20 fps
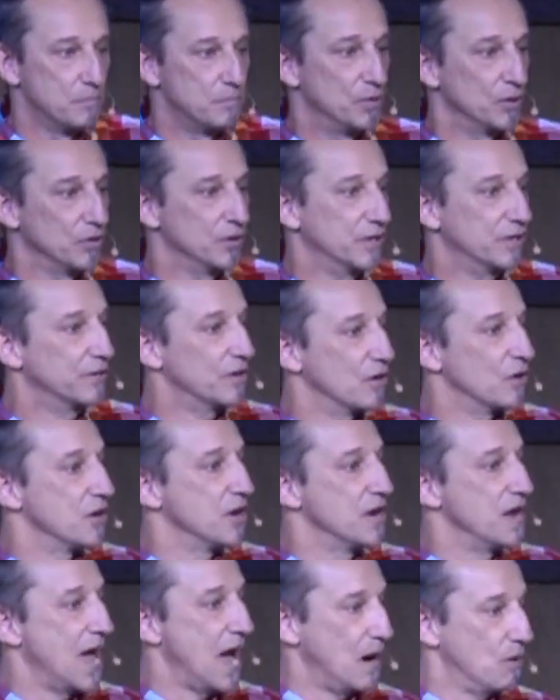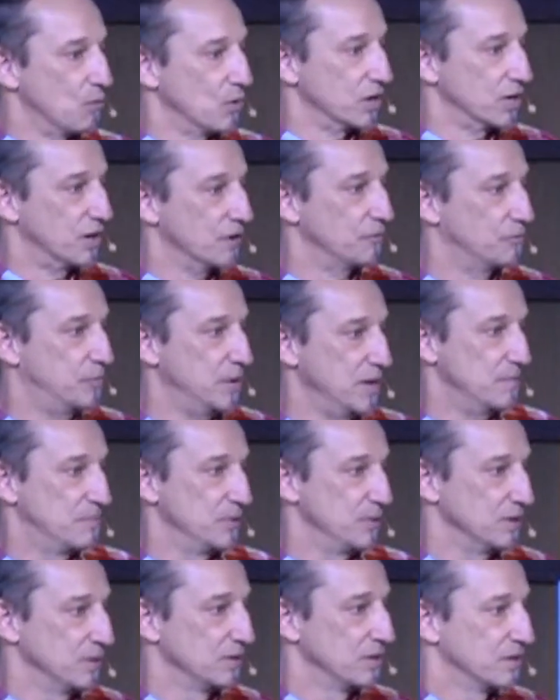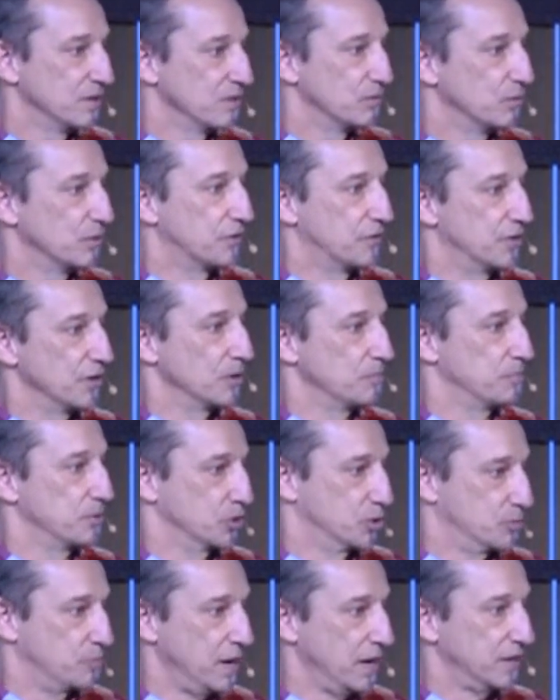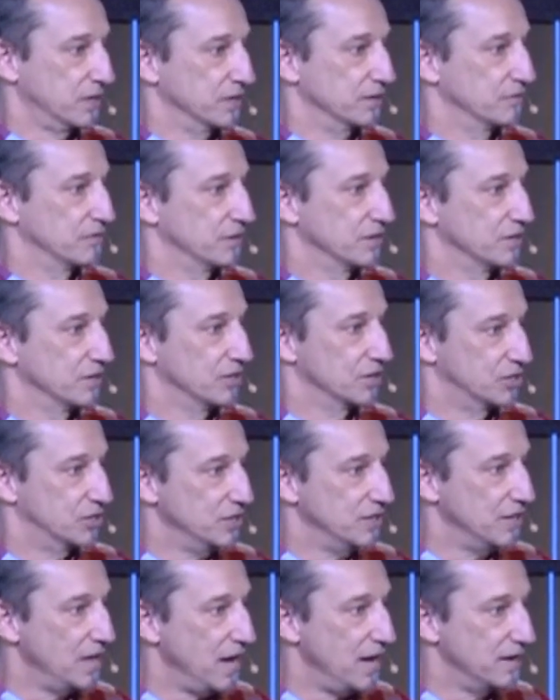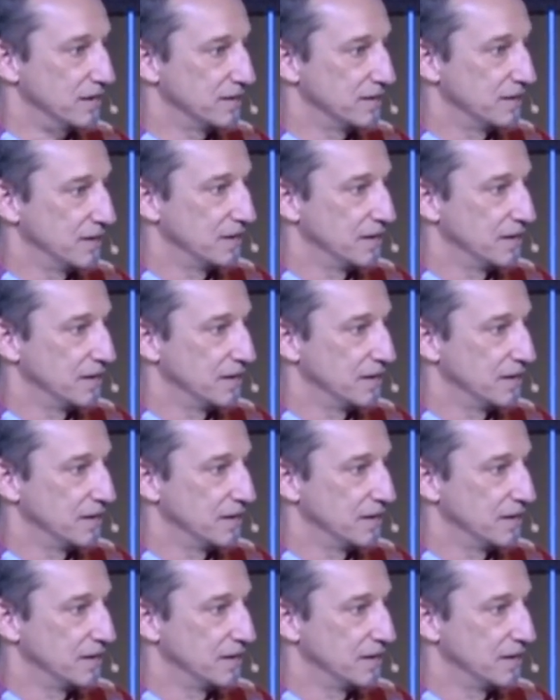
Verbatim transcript: building their network of people with their perspective. Do you see that?